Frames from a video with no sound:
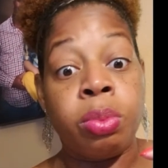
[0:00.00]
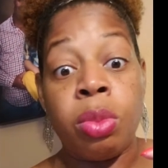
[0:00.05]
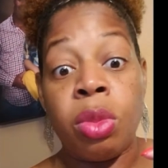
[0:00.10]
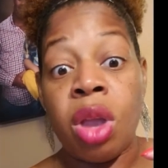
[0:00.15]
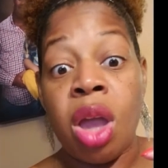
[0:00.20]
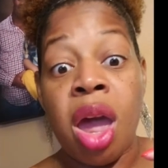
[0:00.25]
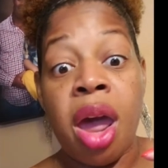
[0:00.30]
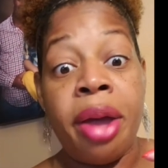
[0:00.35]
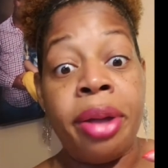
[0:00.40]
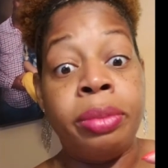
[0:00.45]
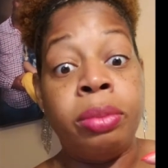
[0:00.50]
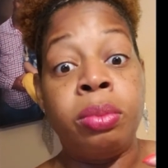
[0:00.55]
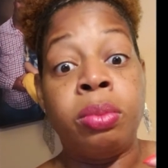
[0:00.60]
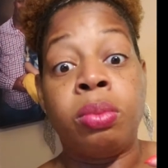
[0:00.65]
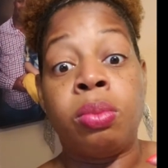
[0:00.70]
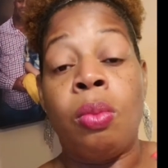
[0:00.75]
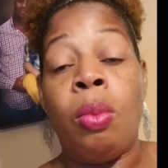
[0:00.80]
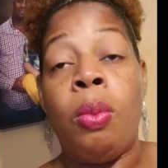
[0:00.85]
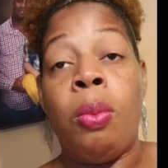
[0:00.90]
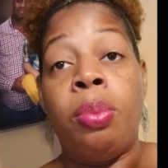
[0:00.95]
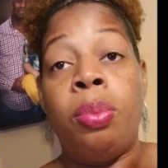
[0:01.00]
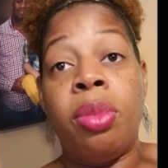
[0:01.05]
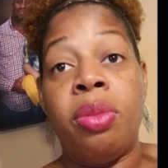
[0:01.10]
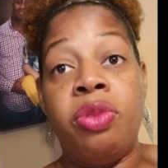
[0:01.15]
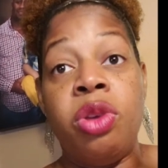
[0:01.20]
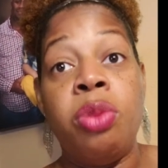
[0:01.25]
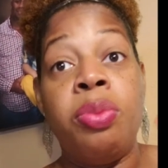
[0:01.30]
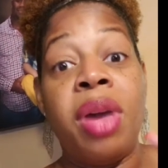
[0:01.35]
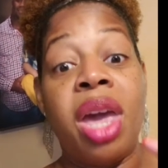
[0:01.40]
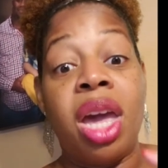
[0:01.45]
Okay?
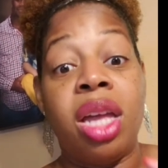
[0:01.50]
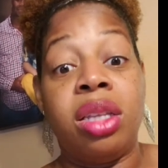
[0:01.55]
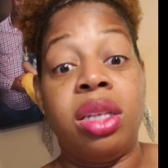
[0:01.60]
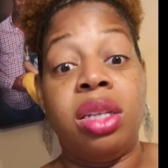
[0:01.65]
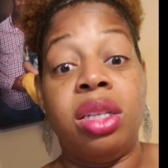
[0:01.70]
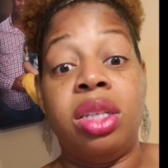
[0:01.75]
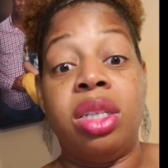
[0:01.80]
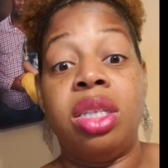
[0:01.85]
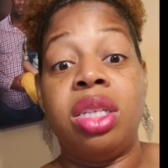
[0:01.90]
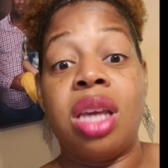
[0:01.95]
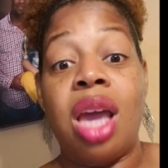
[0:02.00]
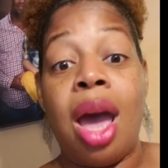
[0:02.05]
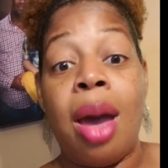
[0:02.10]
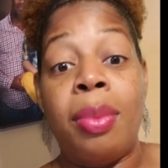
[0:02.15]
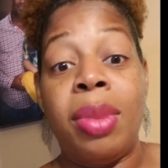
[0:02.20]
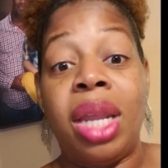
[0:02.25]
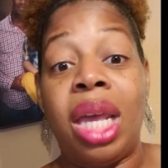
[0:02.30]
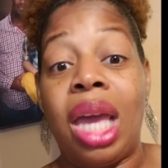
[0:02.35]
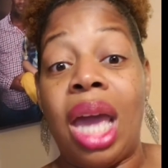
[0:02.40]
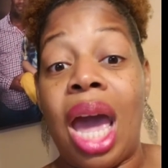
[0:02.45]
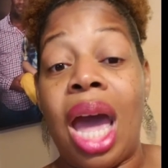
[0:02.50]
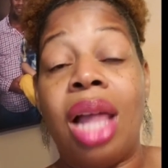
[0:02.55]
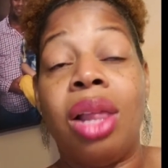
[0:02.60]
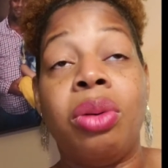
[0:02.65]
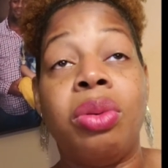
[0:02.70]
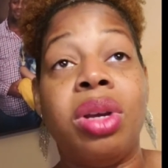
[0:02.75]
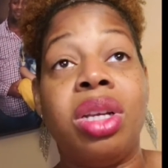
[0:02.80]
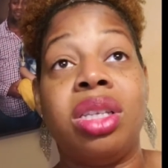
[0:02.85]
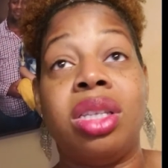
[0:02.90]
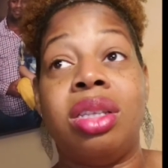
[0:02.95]
If you pay attention to how many
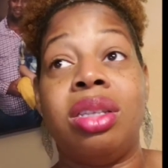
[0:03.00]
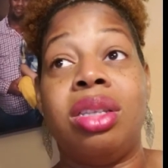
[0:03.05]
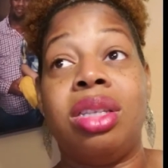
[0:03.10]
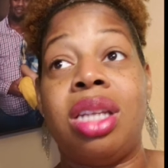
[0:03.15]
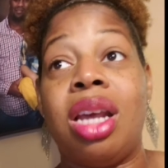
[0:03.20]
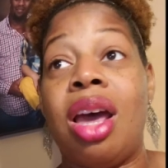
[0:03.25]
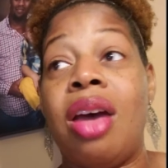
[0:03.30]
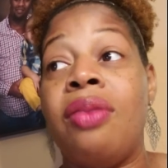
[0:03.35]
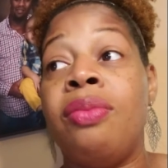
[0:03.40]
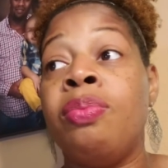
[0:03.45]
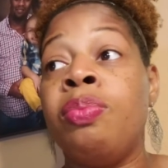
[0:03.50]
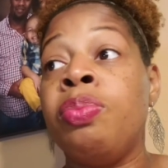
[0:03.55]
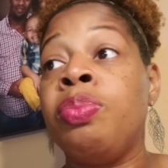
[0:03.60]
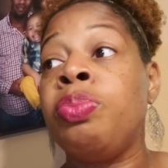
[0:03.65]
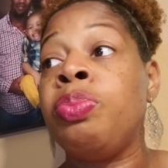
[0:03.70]
calories and stuff